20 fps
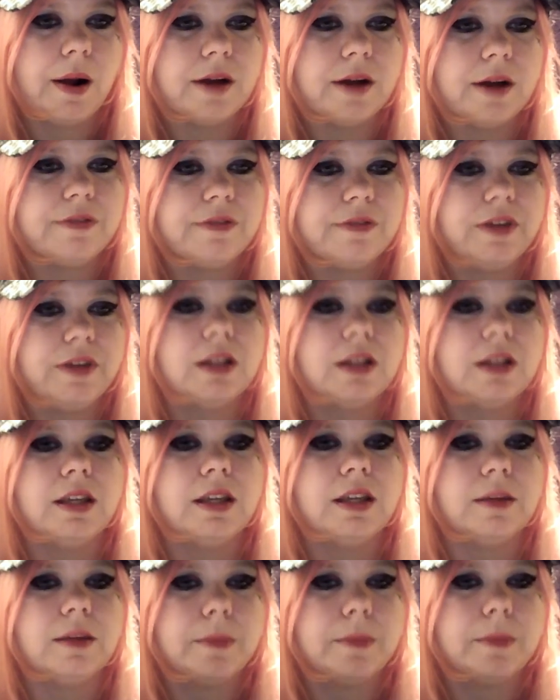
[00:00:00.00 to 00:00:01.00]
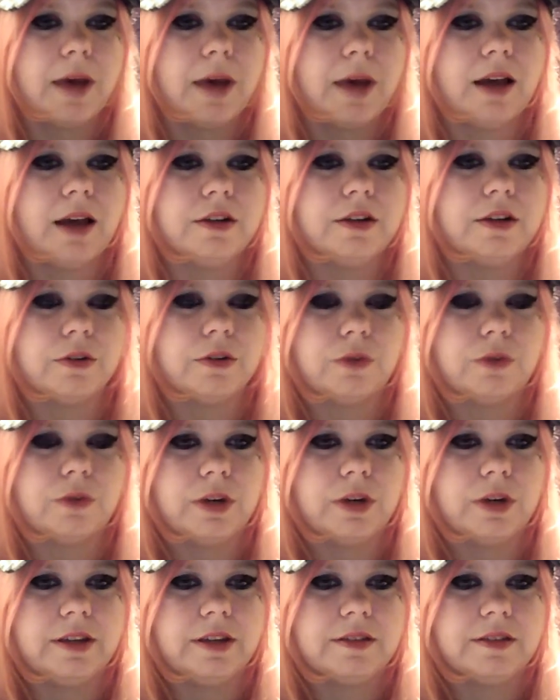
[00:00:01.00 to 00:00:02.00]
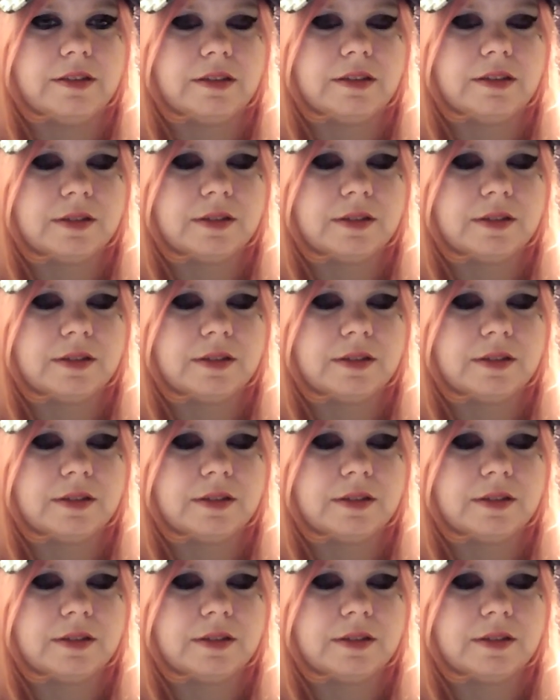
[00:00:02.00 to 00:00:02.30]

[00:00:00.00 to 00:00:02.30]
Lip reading: feeling behind her voice.